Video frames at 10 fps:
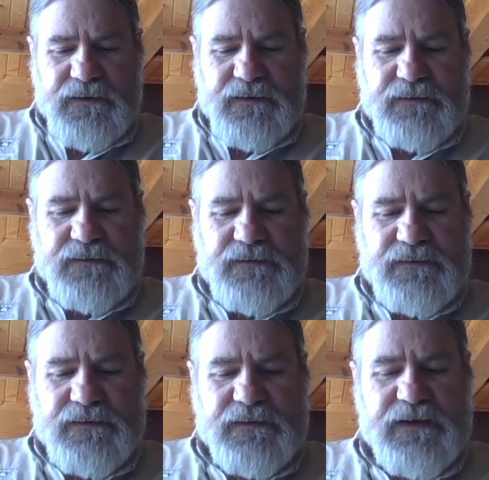
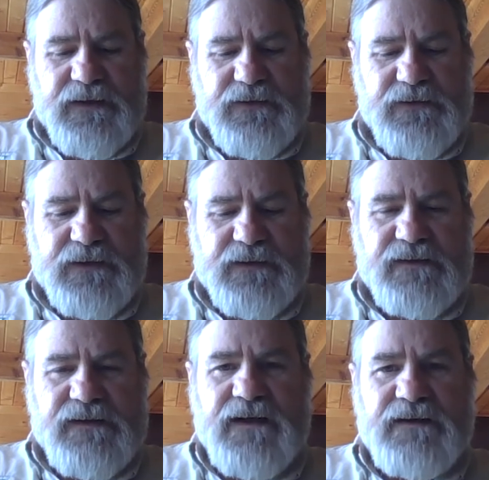And the other thing
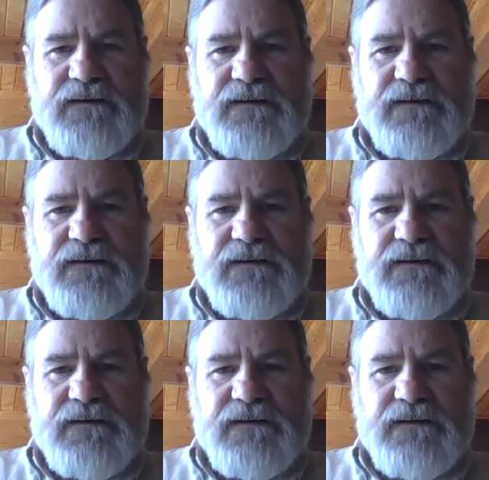that